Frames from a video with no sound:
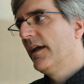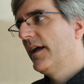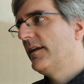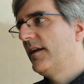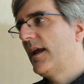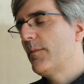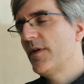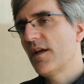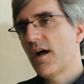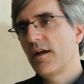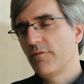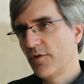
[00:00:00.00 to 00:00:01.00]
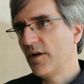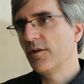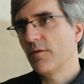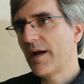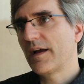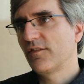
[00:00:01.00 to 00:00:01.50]
and an API for
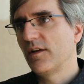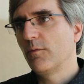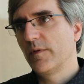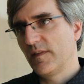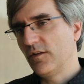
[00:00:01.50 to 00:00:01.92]
interacting with